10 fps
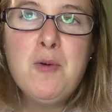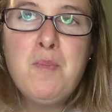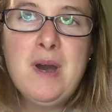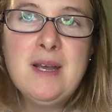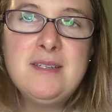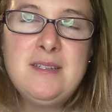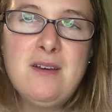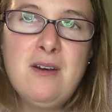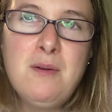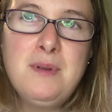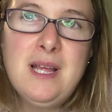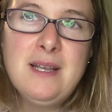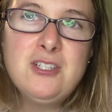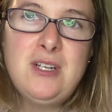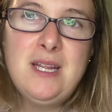But I would
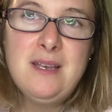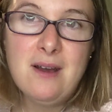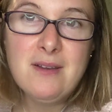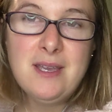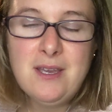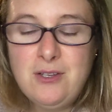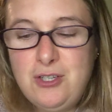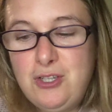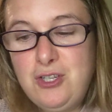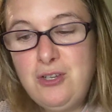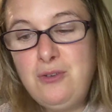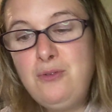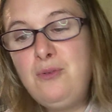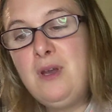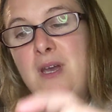actually like to
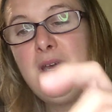do